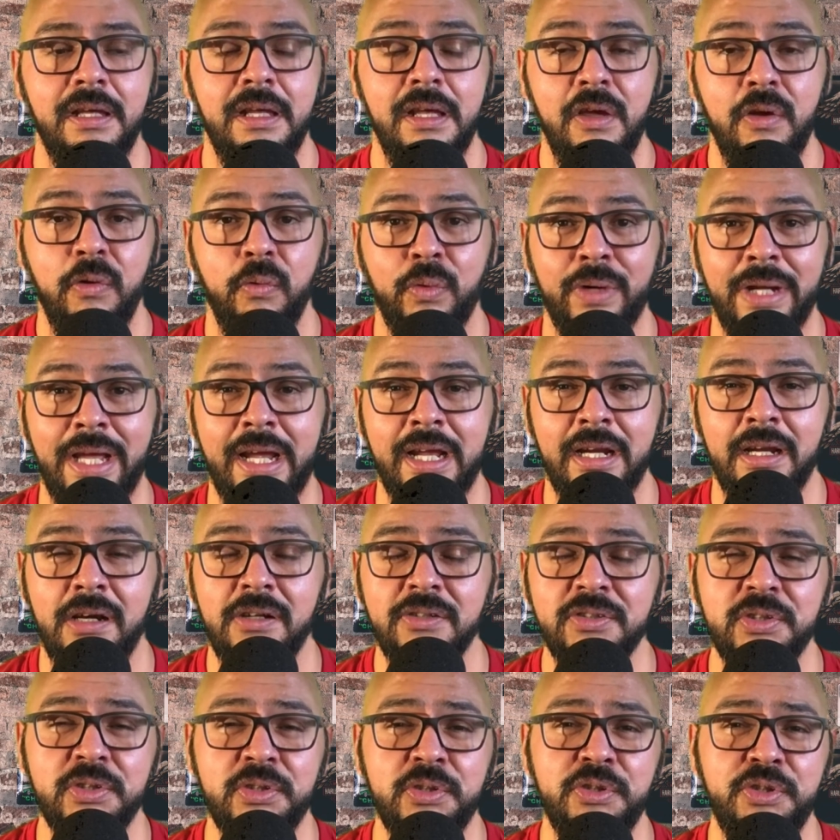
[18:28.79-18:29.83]
What I can
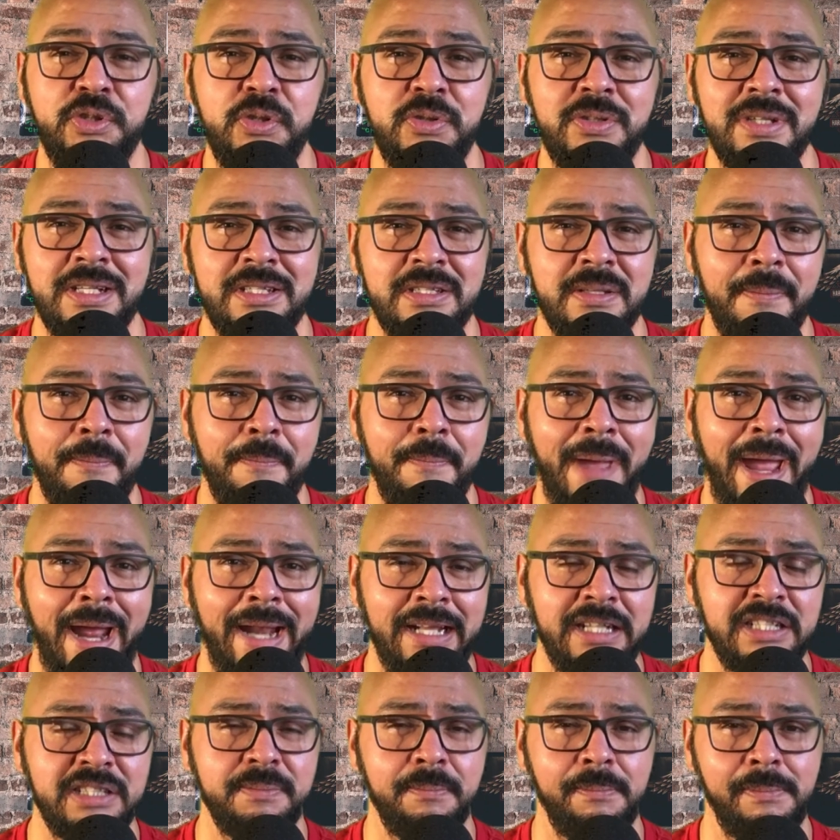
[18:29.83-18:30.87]
also do is use it to
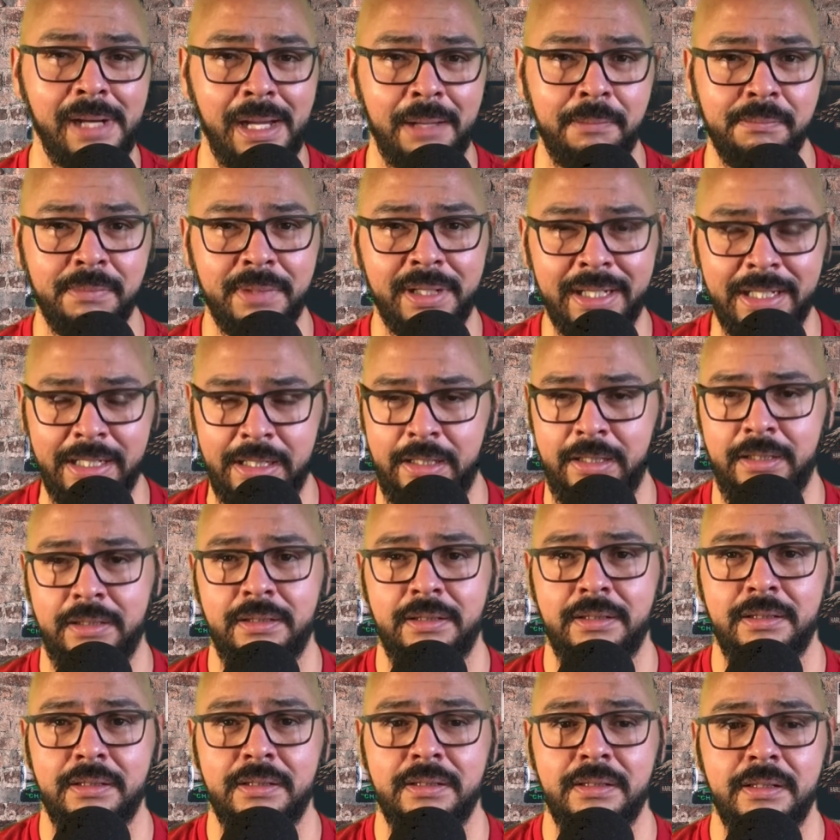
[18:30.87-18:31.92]
manage my money.
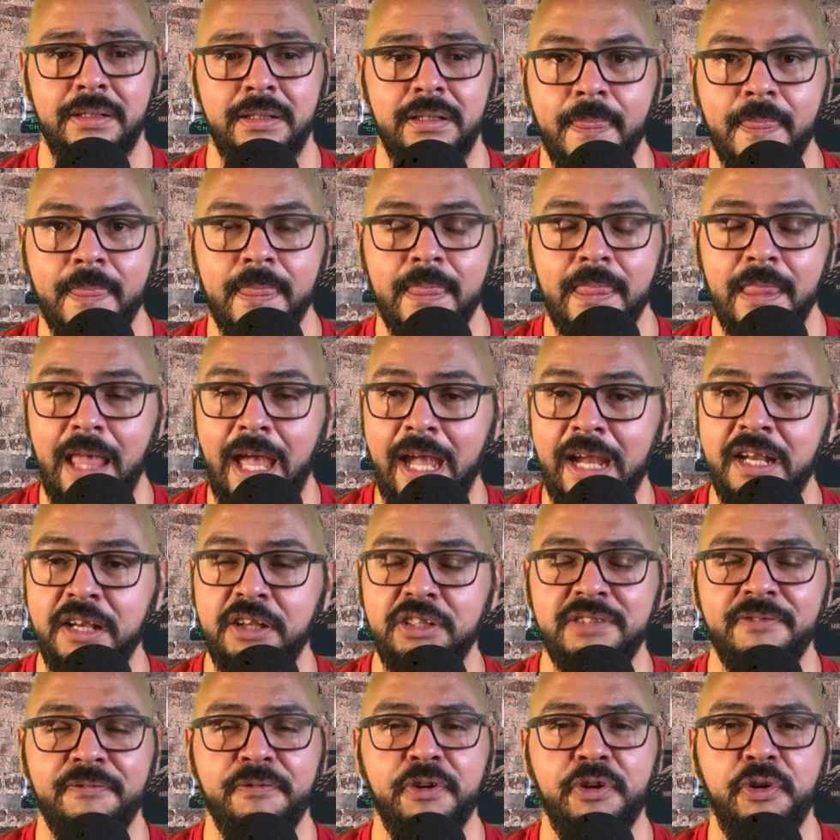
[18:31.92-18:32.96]
I can use
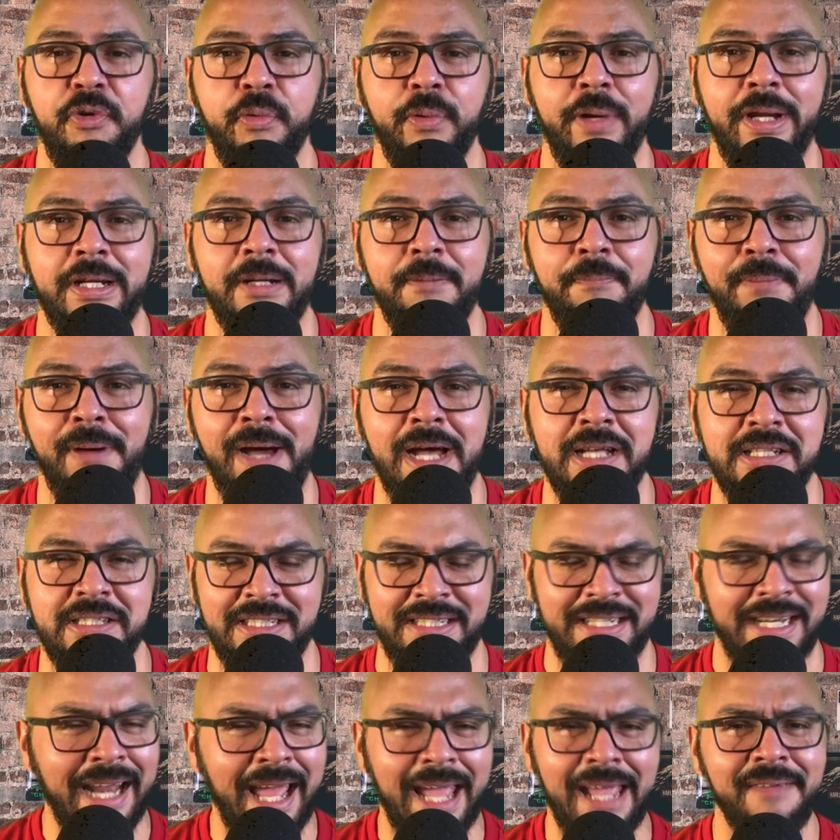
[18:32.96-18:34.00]
it for direct deposit,
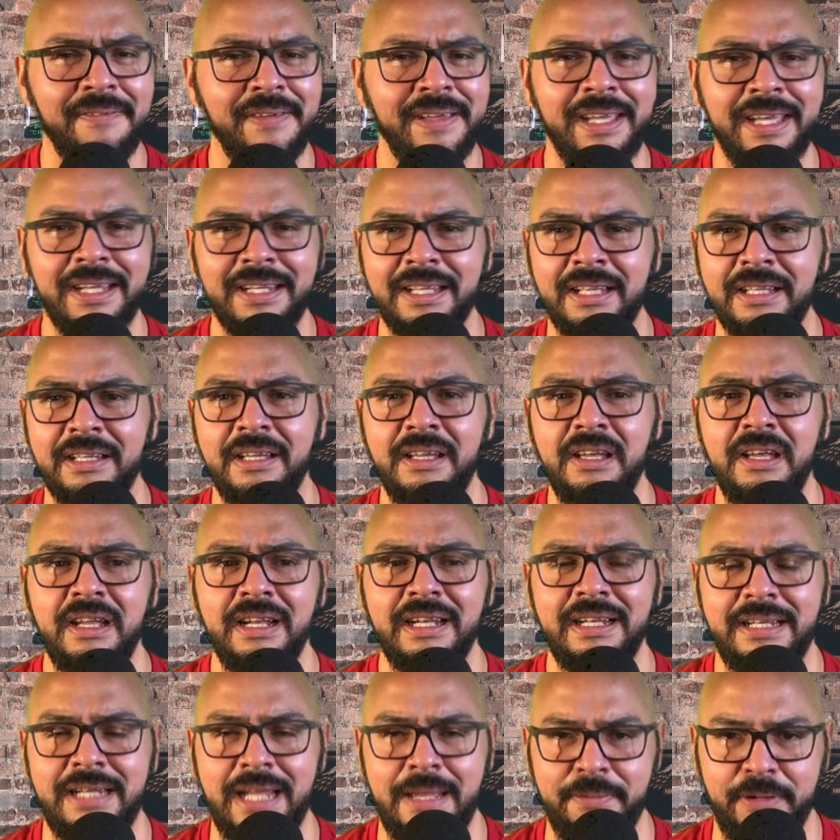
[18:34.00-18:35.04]
and I even get a
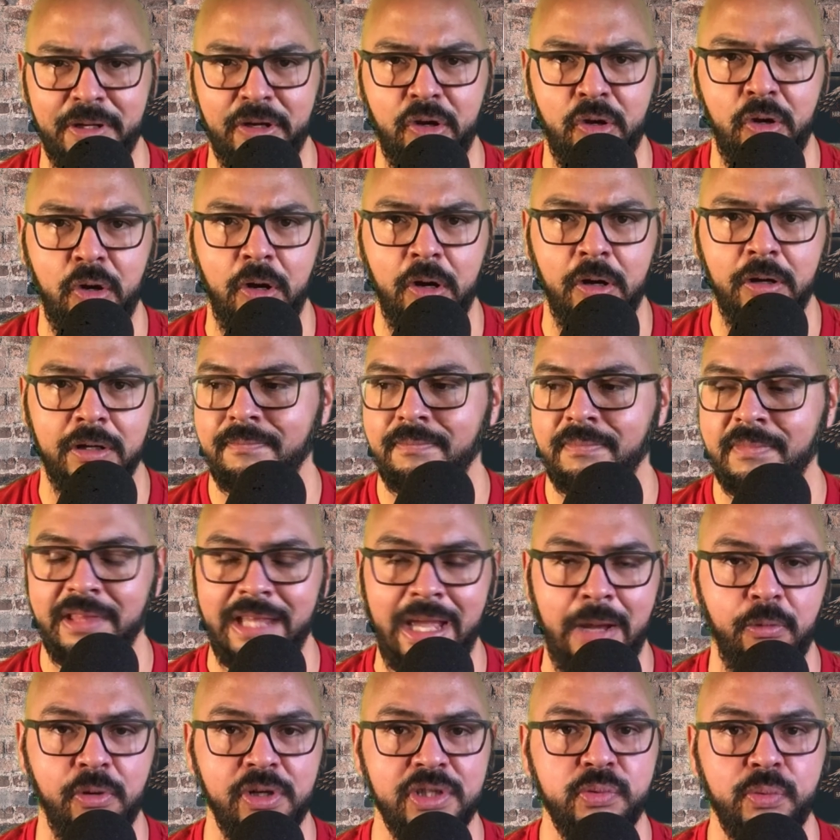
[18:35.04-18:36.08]
debit card that
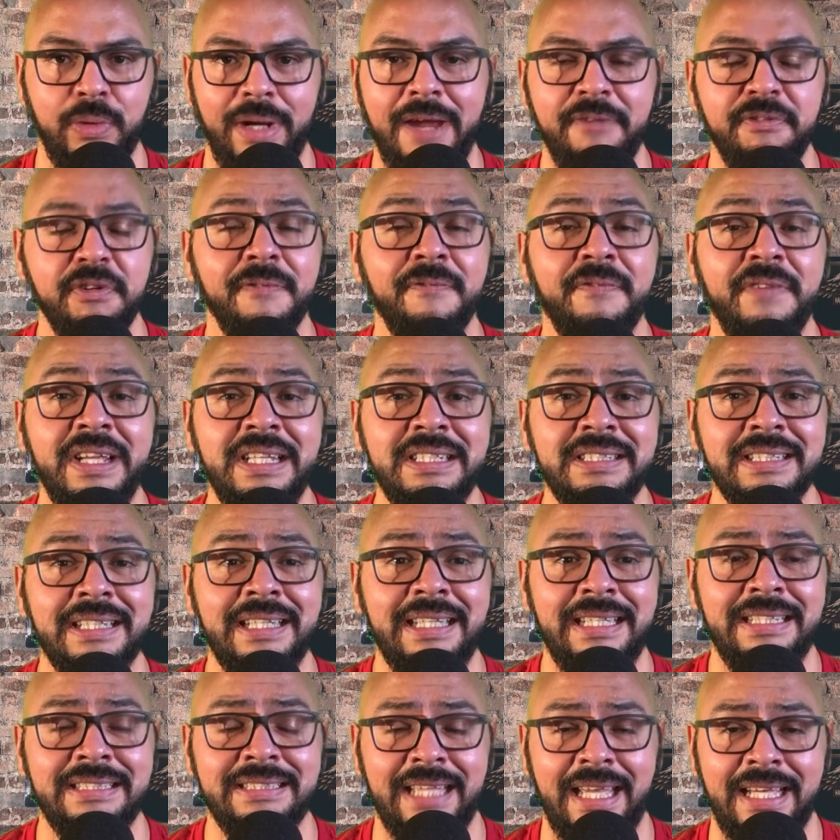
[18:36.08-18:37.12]
works wherever Visa
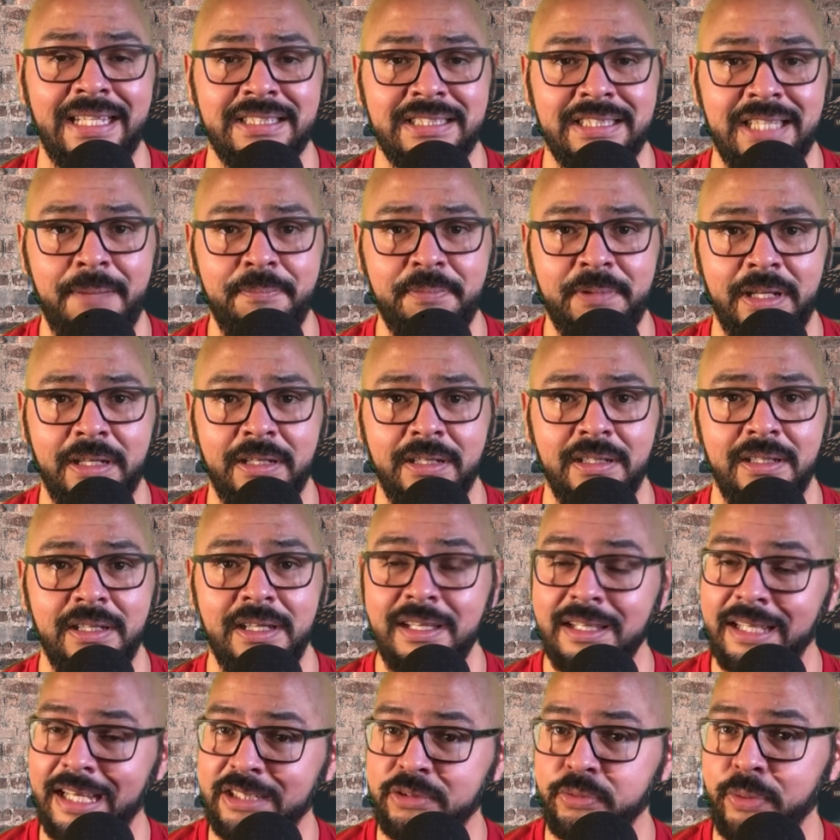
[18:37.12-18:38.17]
is accepted.
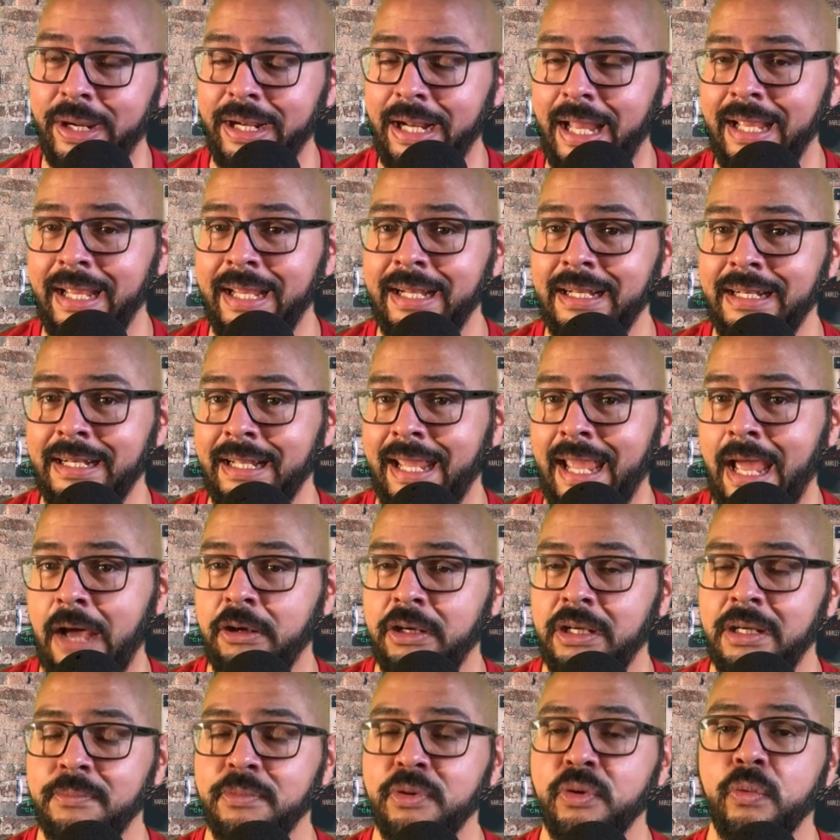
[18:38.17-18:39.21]
That's right, I get an account
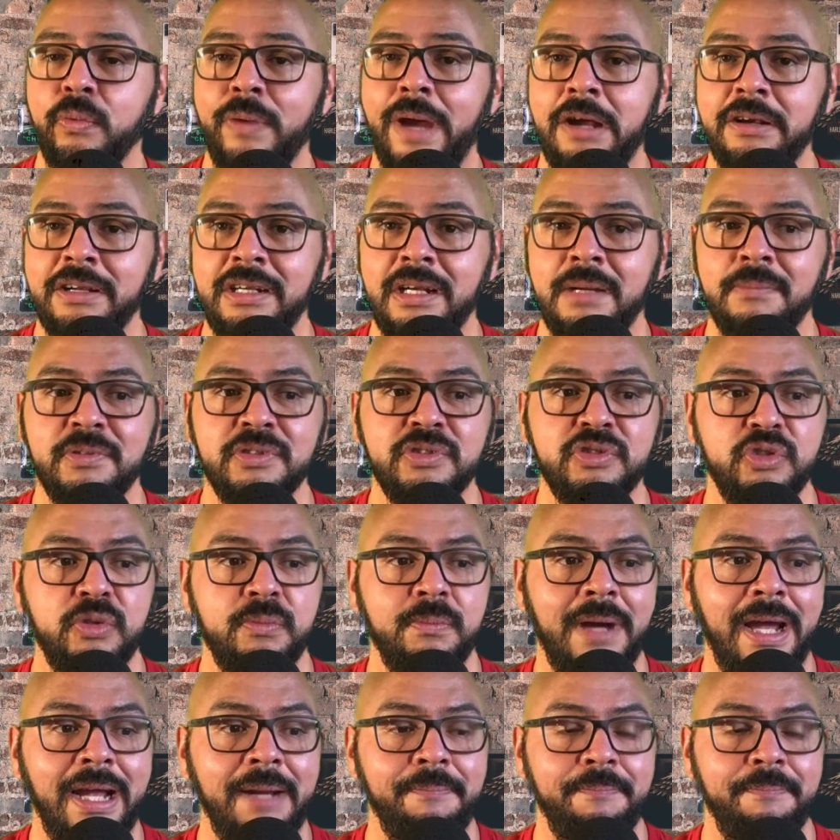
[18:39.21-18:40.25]
number, routing number, so my